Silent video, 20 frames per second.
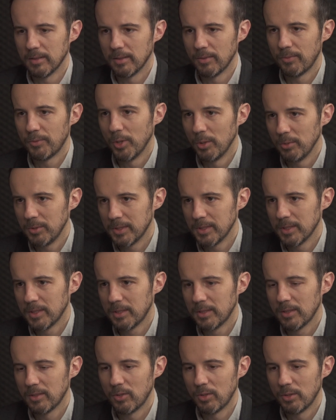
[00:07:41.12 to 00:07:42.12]

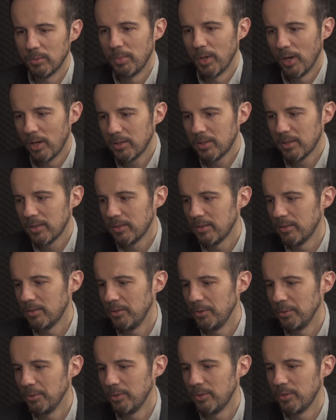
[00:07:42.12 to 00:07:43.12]
frozen or blocked
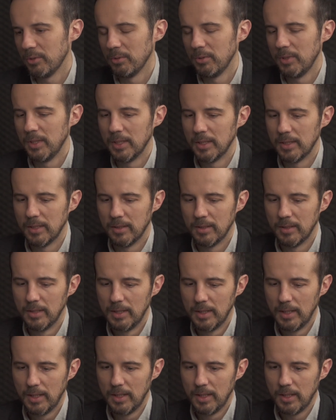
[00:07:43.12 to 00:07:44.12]
due to
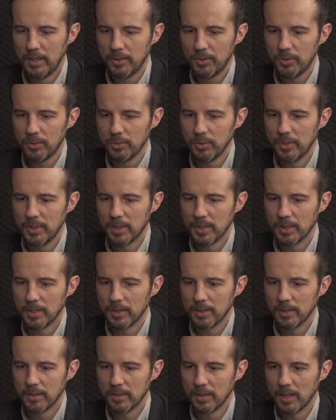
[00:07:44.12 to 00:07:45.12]

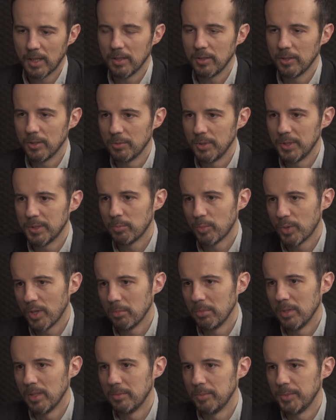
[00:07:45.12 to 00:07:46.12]
the Hungary's
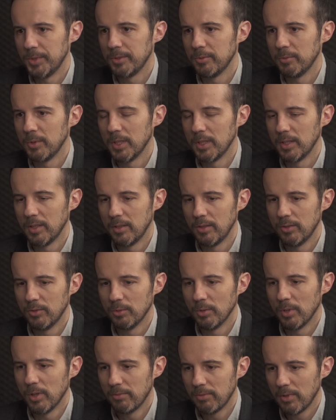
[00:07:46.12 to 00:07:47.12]
problems with the
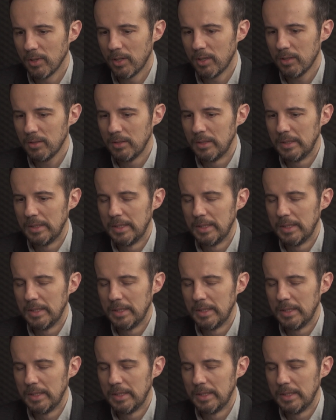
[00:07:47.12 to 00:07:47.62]
rule of law.